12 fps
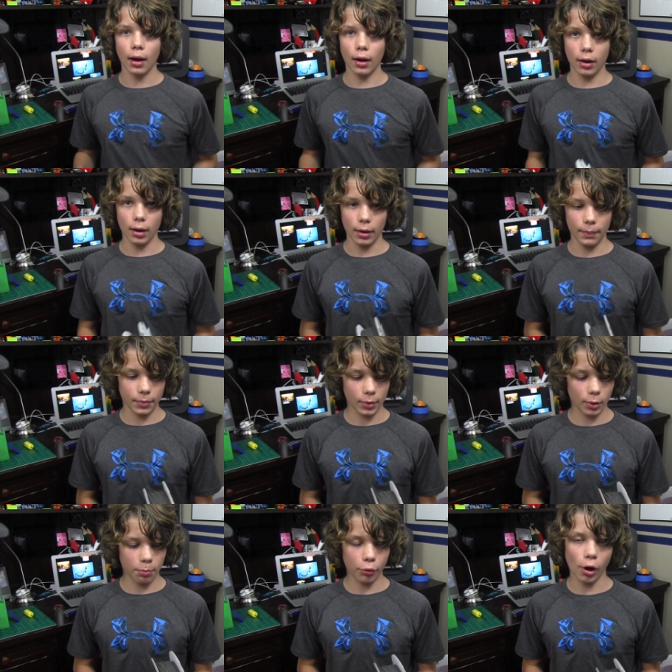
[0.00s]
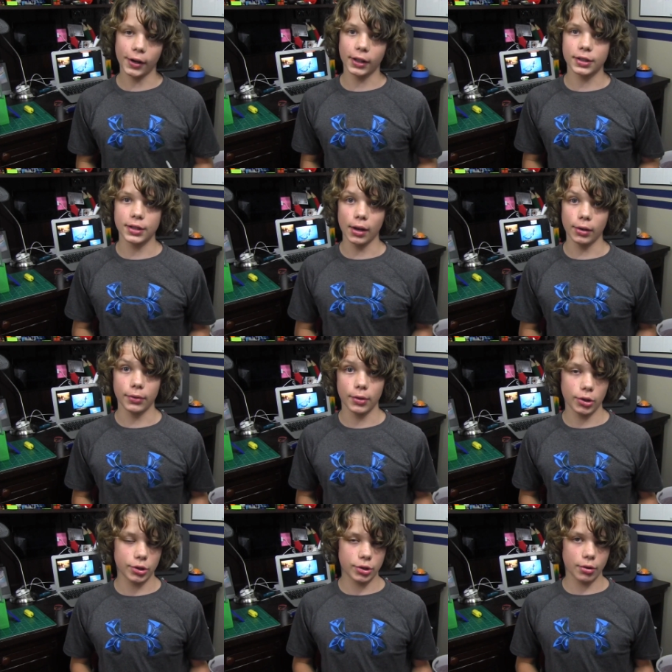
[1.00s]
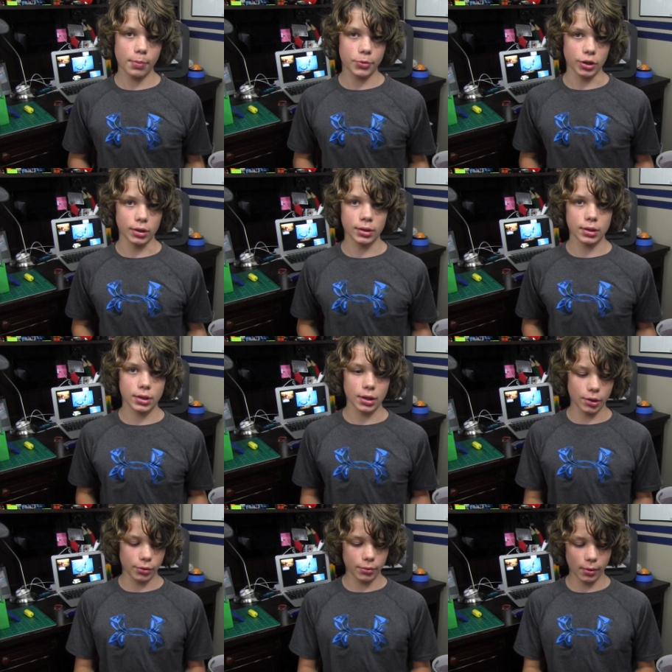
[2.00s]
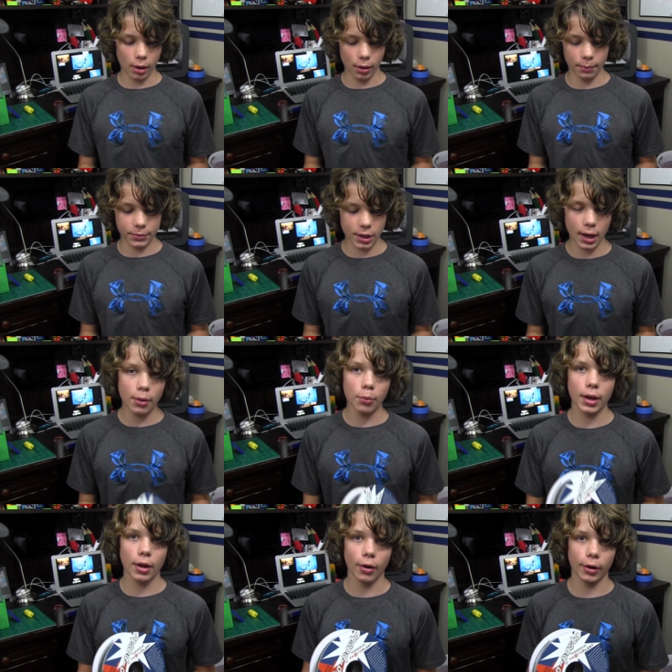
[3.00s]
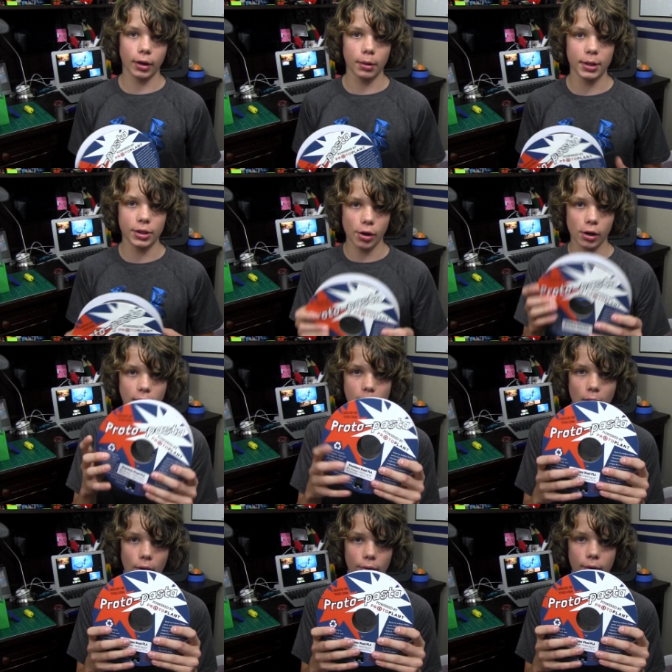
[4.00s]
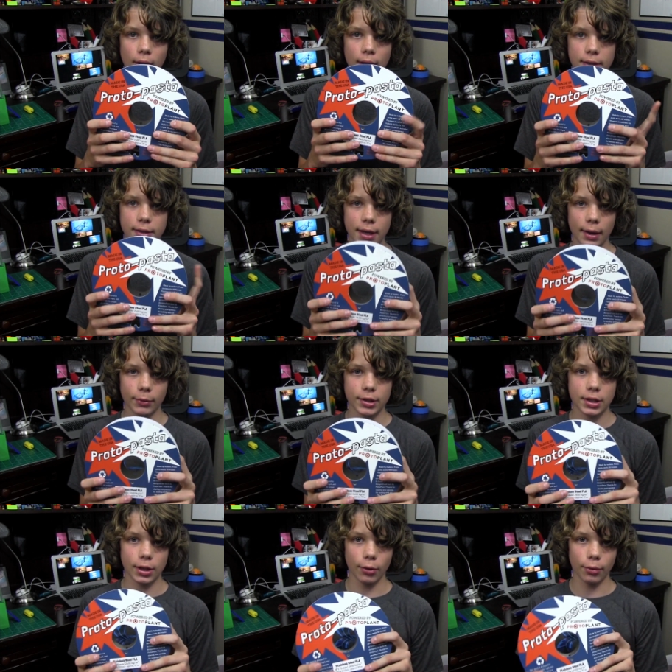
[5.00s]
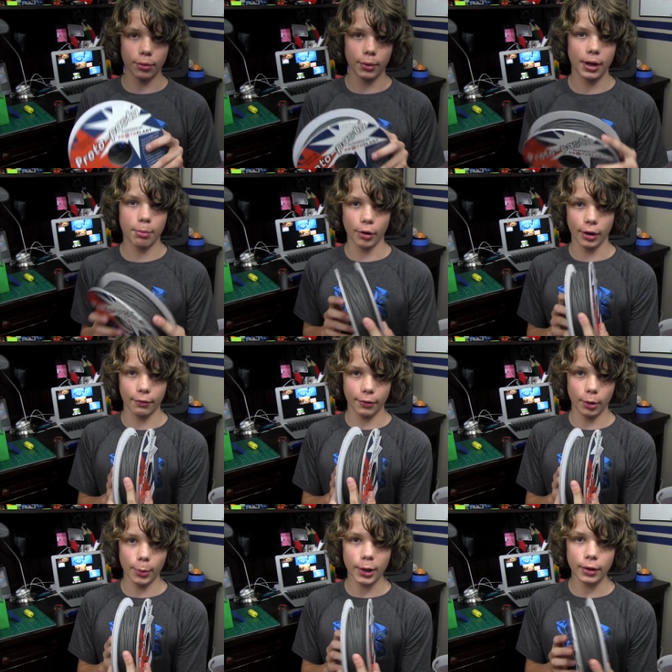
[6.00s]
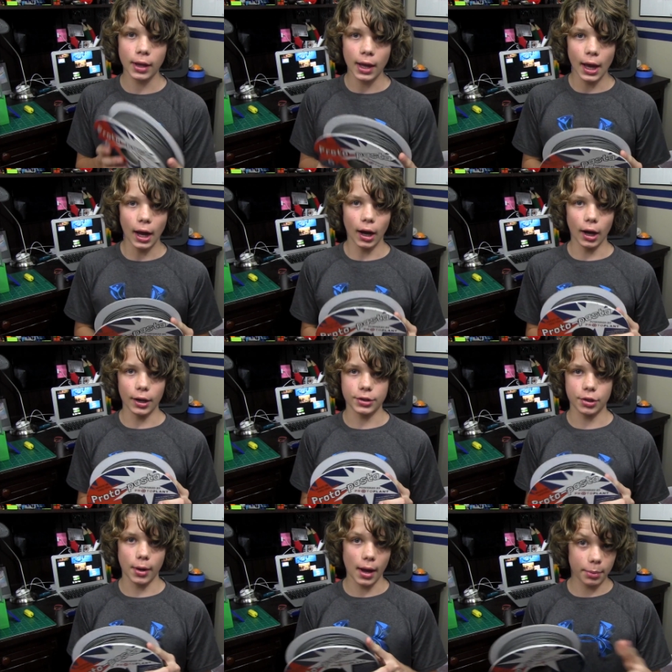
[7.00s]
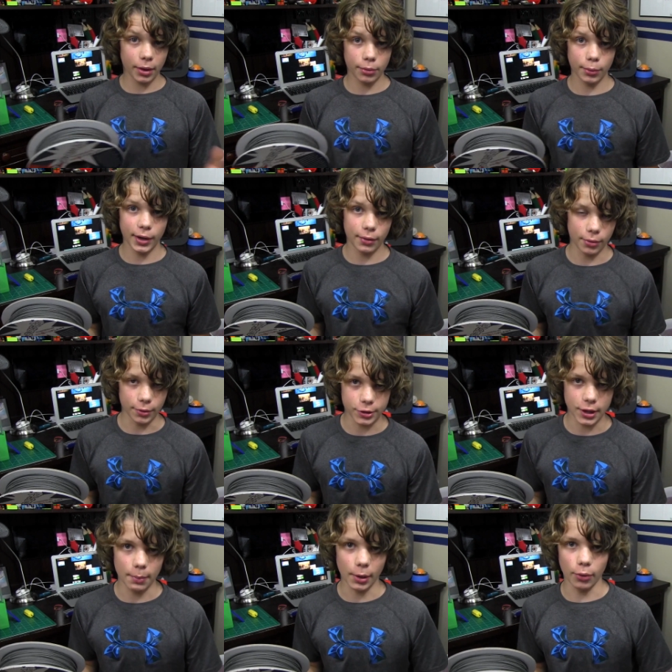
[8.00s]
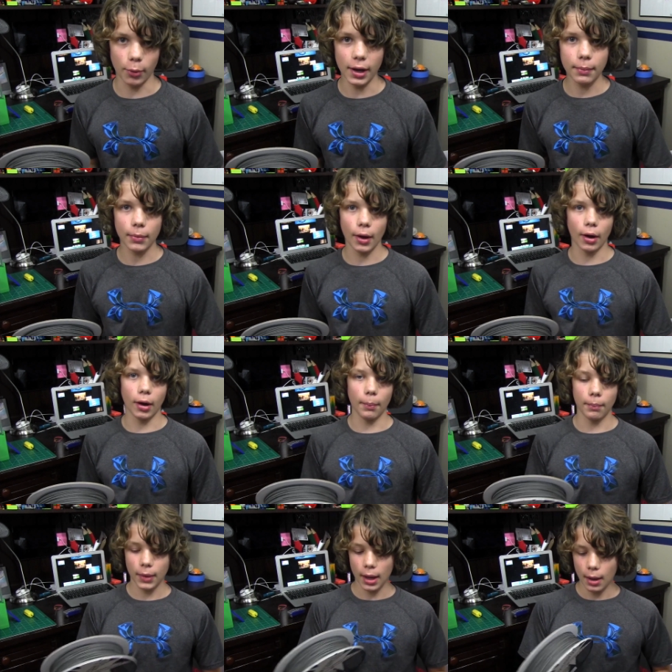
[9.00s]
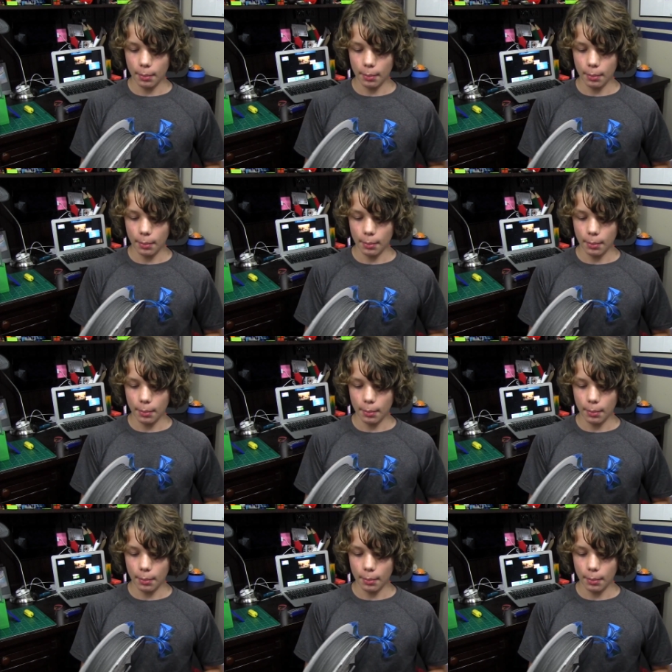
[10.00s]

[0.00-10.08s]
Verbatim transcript: uh, the products down in the description. So um, today we are going to be talking about stainless steel three D printing filament. Uh, so happy three D Thursday, by the way. Um,